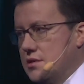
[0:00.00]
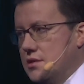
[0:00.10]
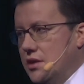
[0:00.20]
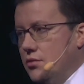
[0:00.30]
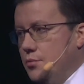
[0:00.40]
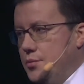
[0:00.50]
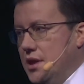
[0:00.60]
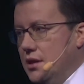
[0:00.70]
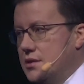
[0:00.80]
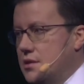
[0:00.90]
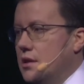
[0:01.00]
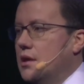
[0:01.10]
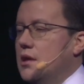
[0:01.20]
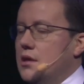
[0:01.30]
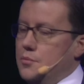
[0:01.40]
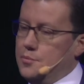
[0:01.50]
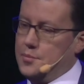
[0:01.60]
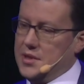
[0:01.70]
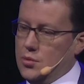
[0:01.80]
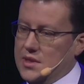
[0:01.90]
They will build
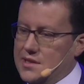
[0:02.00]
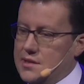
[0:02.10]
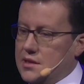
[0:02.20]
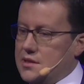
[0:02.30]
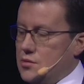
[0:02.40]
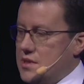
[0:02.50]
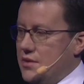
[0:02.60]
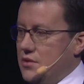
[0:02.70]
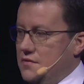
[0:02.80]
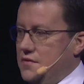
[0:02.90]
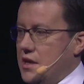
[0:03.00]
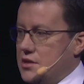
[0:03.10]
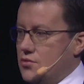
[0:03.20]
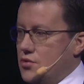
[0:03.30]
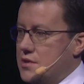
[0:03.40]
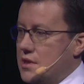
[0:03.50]
between 6 to 7 factories,